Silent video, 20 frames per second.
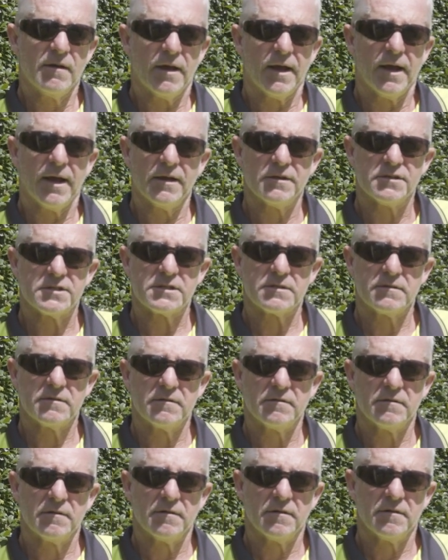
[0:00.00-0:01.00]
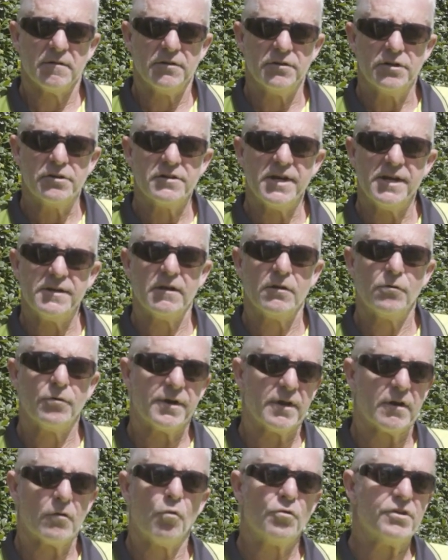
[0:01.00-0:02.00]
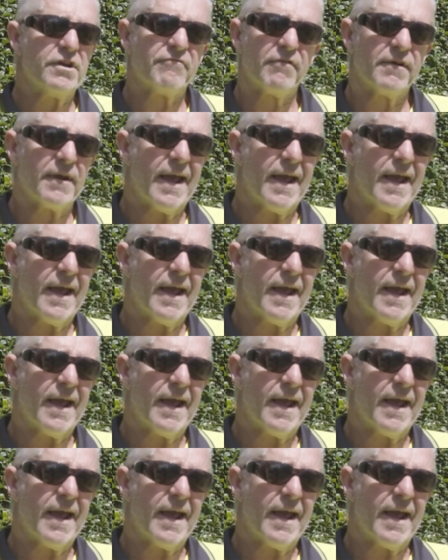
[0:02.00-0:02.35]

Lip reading: as you need to look at it at all different